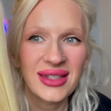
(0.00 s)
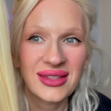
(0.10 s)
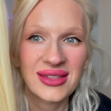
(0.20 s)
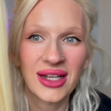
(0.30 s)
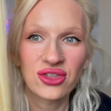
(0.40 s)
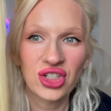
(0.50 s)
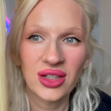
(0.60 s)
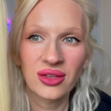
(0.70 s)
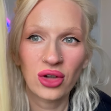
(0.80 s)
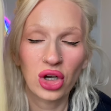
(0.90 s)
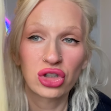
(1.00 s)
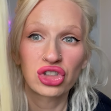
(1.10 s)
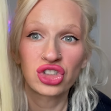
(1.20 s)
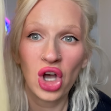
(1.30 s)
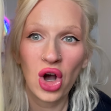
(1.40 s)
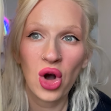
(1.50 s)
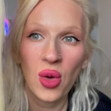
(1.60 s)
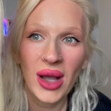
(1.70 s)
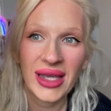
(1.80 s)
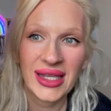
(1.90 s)
extensions are so
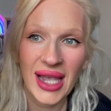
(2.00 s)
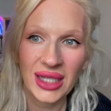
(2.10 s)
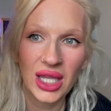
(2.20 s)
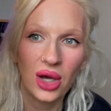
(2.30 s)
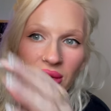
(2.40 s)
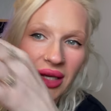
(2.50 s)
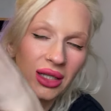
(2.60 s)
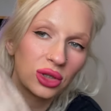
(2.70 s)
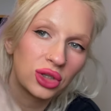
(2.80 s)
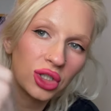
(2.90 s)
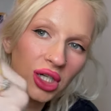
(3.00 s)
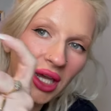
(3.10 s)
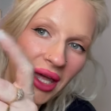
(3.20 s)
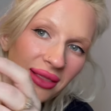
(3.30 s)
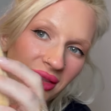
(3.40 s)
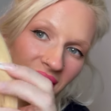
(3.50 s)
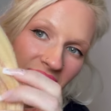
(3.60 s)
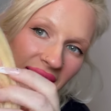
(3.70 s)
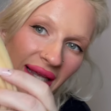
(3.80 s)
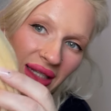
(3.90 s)
yellow. Like, look at this
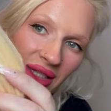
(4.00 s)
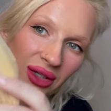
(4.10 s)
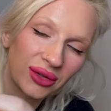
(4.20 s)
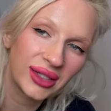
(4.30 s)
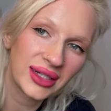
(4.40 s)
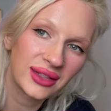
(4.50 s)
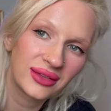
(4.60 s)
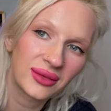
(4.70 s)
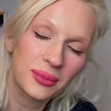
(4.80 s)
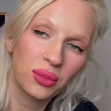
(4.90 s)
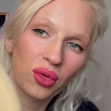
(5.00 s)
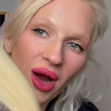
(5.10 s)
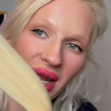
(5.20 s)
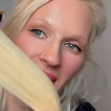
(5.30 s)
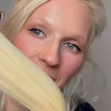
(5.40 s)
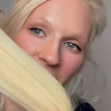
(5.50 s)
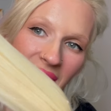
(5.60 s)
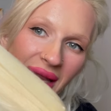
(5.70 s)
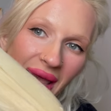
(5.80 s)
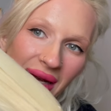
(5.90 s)
yellow. It is bright
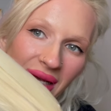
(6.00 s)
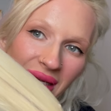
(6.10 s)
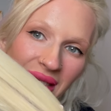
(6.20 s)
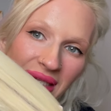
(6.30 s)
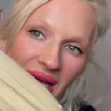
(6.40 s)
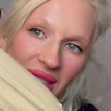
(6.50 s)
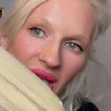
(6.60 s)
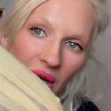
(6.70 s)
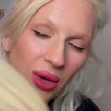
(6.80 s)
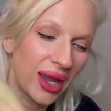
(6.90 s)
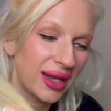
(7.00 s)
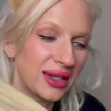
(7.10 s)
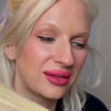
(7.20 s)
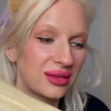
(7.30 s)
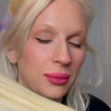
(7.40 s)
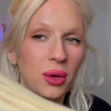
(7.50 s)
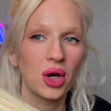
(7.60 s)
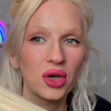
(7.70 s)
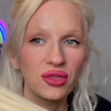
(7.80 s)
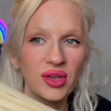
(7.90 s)
banana yellow, and it's the
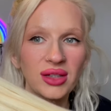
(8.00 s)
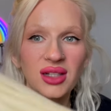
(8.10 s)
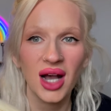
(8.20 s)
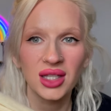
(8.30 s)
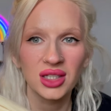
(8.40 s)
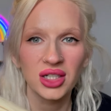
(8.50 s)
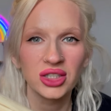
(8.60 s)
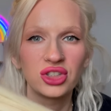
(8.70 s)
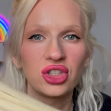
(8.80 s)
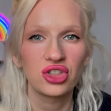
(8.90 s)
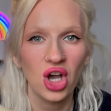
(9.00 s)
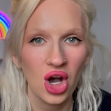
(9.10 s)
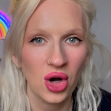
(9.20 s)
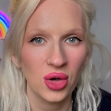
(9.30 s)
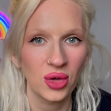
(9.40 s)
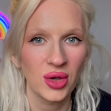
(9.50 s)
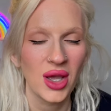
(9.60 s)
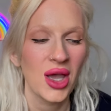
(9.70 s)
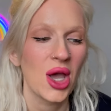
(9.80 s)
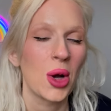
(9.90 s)
perfect color to tone
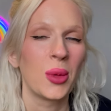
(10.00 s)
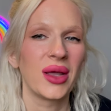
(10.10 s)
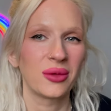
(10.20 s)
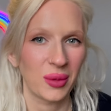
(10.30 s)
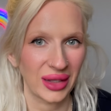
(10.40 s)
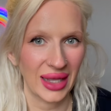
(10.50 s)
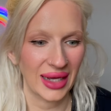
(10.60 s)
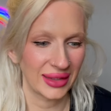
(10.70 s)
with Wella.